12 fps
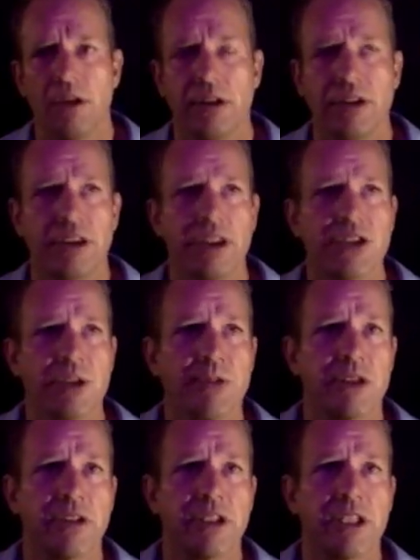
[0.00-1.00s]
The things I'm
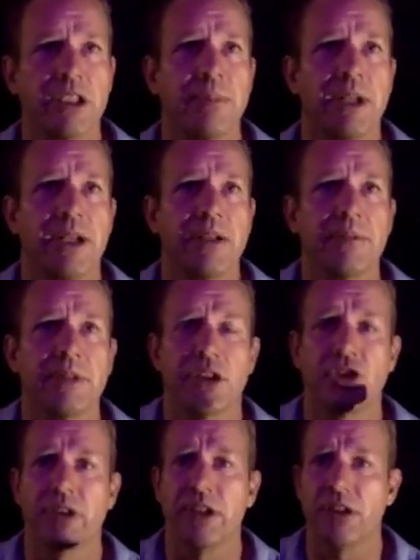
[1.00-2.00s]
talking about, a
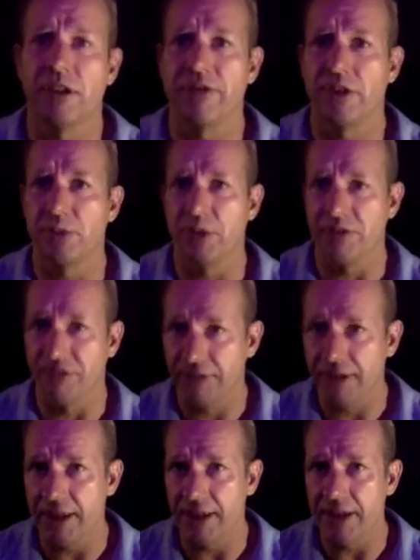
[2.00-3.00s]
trade-off that we
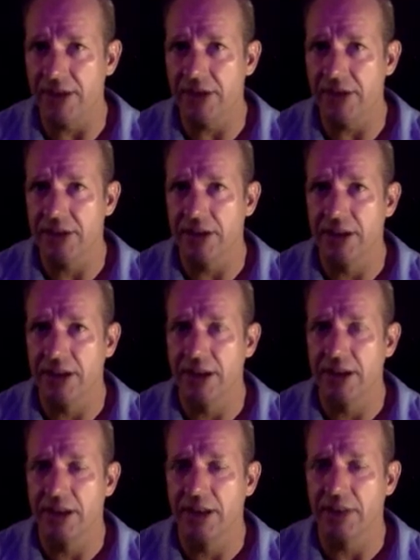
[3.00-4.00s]
face,
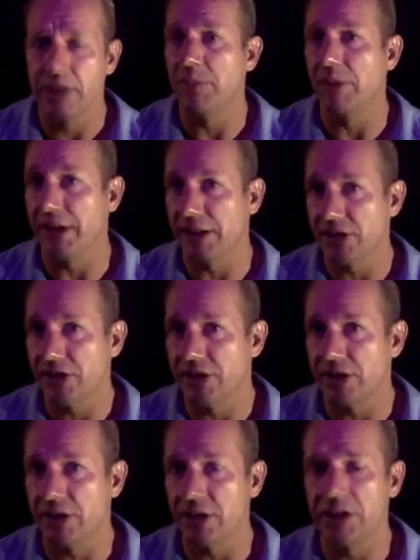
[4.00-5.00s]
and we might
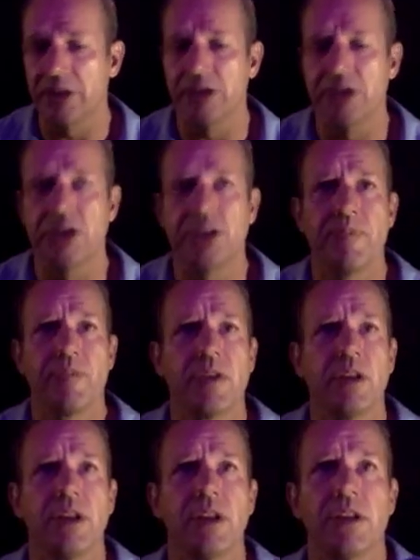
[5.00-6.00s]
consider goods,
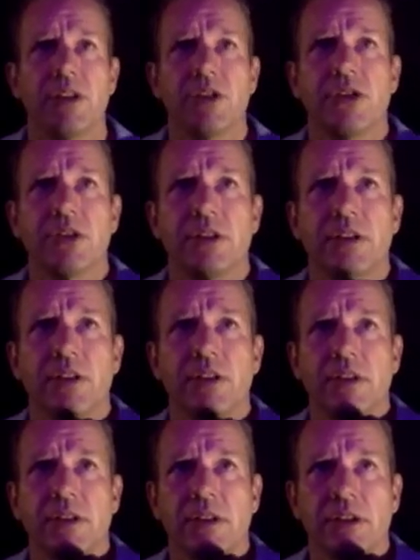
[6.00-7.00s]
is
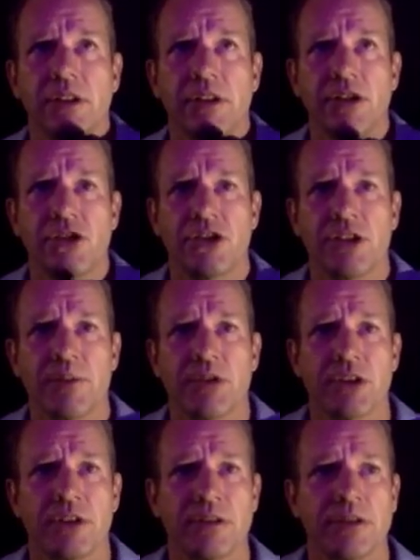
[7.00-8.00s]

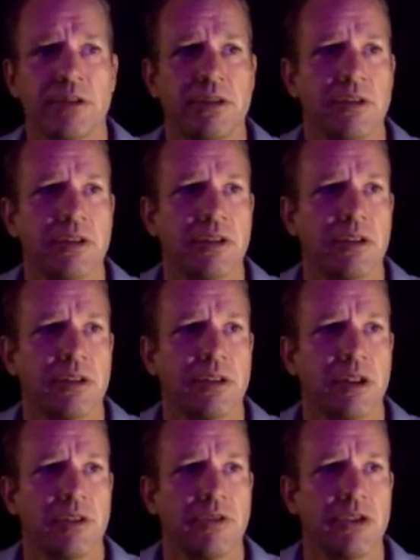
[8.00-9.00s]
consumption
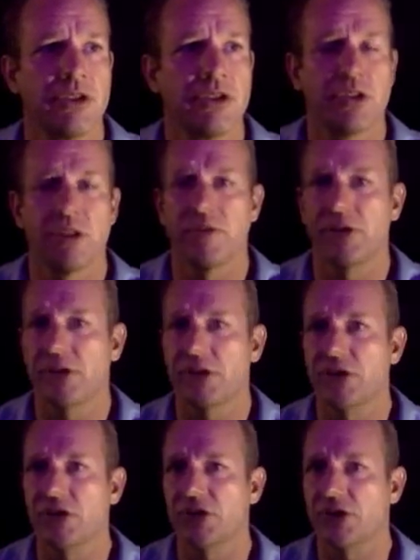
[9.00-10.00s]
of goods and
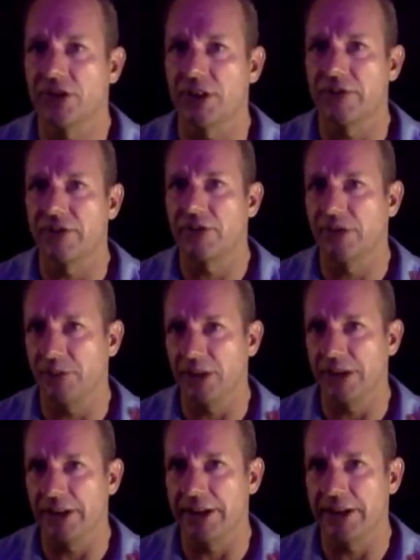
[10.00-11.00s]
services, stuff that we
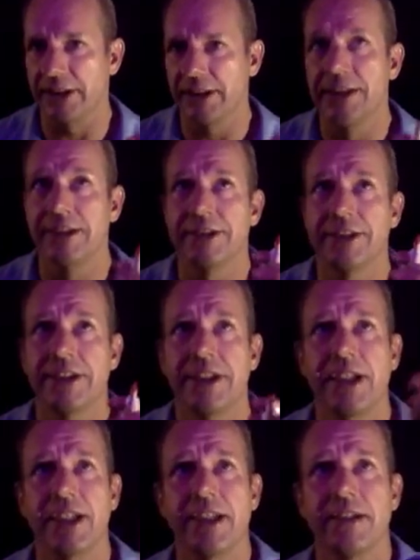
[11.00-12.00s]
like
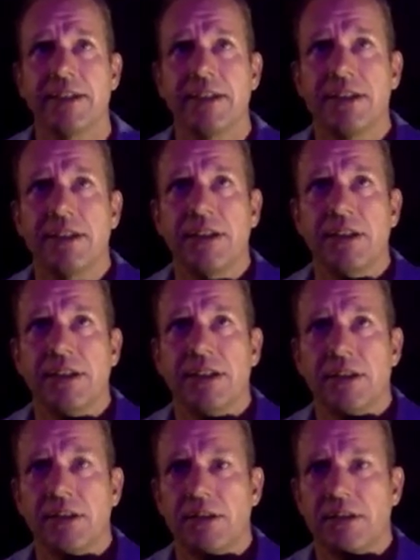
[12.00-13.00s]
today.
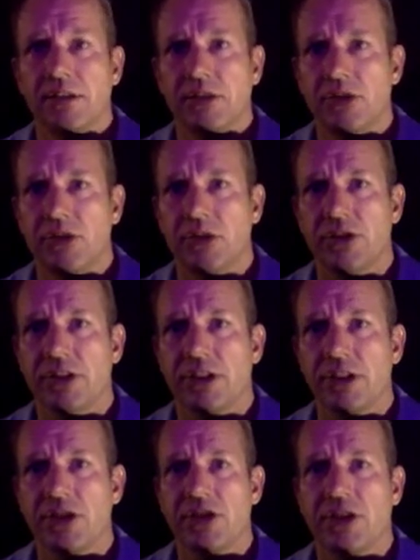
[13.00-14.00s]
So I'll say
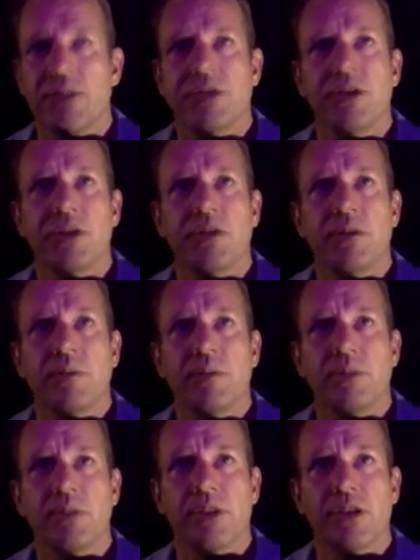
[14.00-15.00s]
consumption
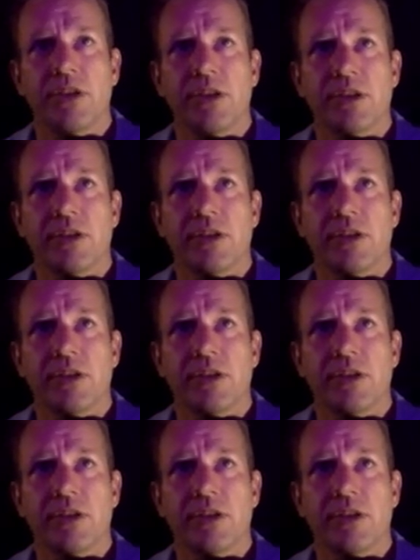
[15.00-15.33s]
present